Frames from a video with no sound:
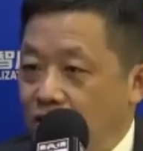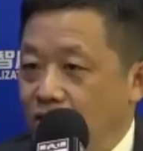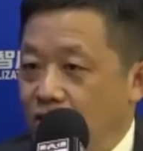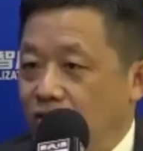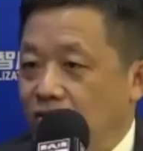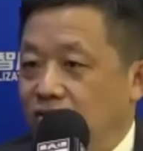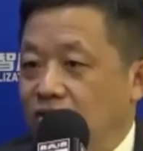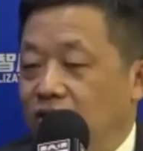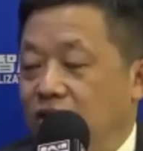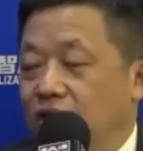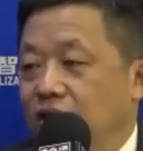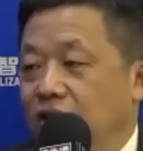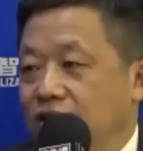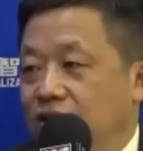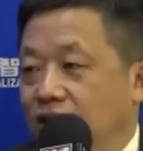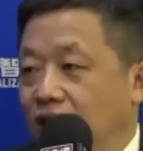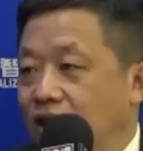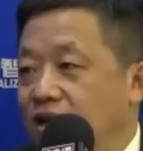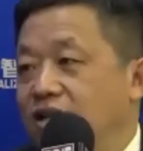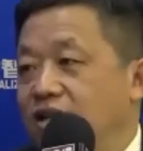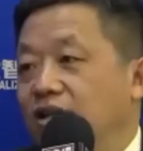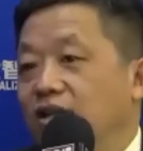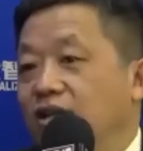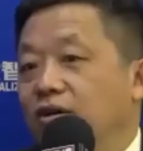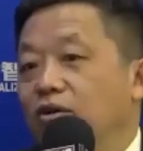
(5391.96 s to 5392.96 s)
we can
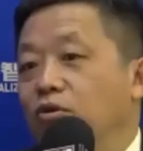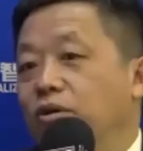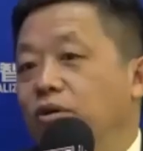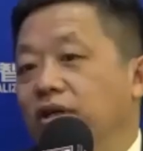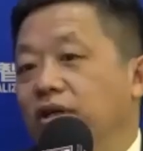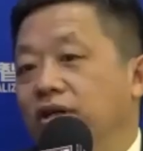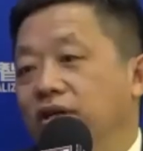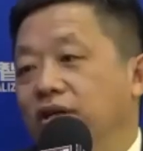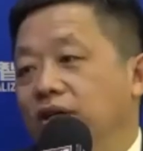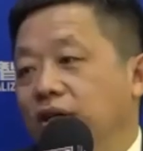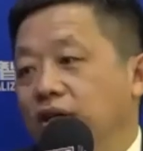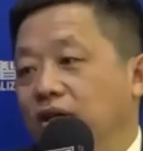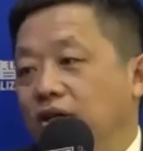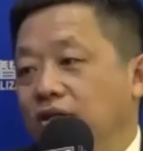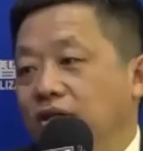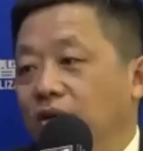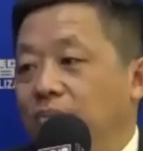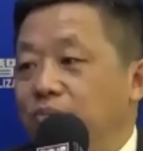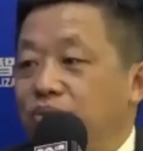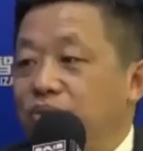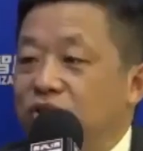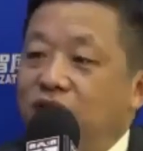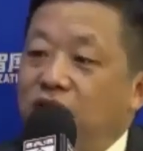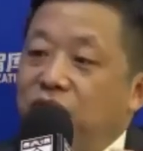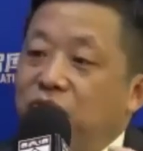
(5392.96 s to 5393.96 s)
build this
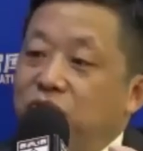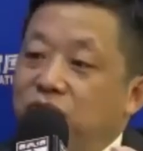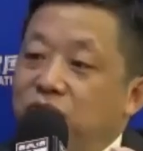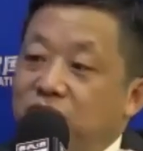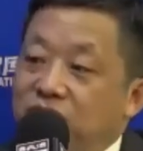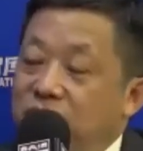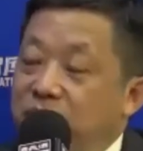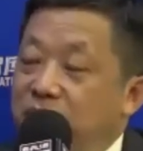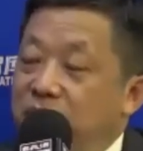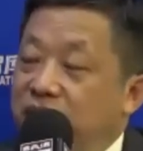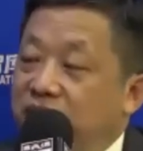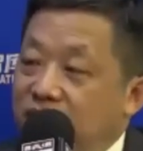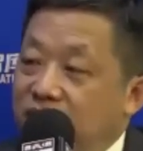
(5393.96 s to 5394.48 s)
ecosystem.